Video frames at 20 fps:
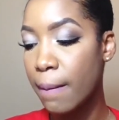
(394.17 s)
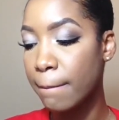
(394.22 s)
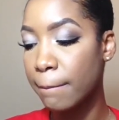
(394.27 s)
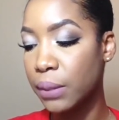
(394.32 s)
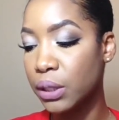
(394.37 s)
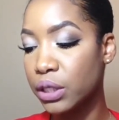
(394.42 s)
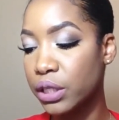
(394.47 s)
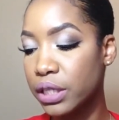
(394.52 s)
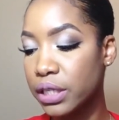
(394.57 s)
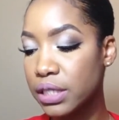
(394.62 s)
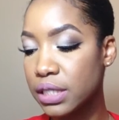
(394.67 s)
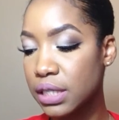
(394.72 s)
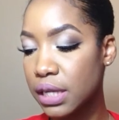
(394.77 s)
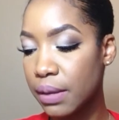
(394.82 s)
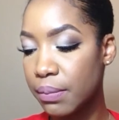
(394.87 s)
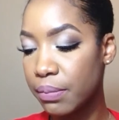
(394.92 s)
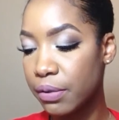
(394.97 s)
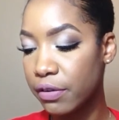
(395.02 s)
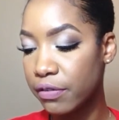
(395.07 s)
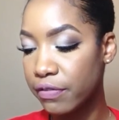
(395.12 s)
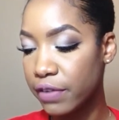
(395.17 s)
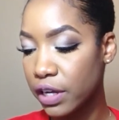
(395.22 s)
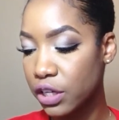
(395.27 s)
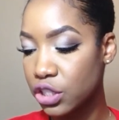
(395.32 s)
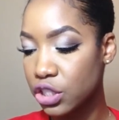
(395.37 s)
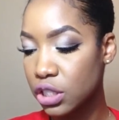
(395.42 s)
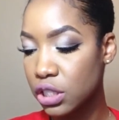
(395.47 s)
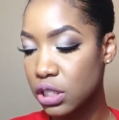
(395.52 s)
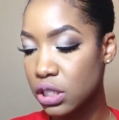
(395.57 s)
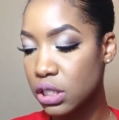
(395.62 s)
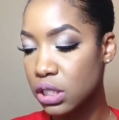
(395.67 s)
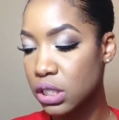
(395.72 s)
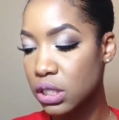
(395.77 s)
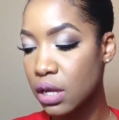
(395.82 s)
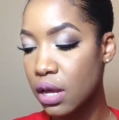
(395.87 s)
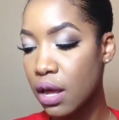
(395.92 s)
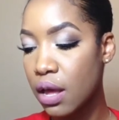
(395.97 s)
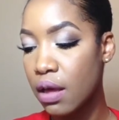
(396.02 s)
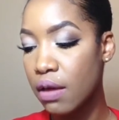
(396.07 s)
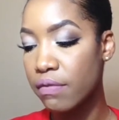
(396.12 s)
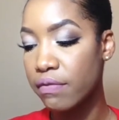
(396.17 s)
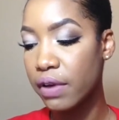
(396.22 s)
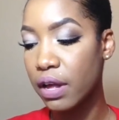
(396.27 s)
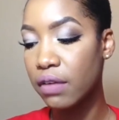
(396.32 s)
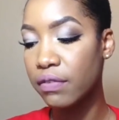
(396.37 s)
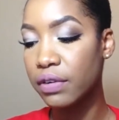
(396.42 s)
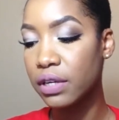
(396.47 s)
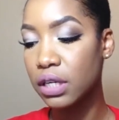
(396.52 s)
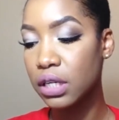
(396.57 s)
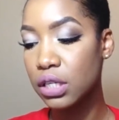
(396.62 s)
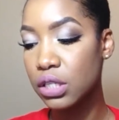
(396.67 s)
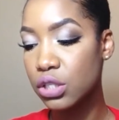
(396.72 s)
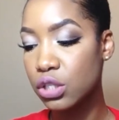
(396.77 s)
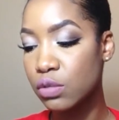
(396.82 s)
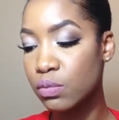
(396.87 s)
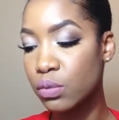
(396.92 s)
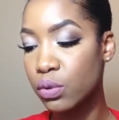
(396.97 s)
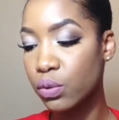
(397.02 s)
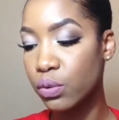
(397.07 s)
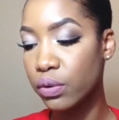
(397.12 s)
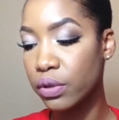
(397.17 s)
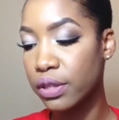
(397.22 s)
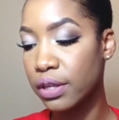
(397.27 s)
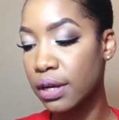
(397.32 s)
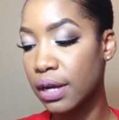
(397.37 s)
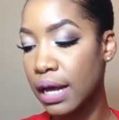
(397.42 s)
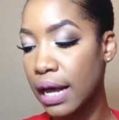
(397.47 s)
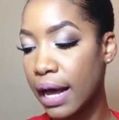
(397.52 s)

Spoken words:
blurs, imperfections, velvety smooth,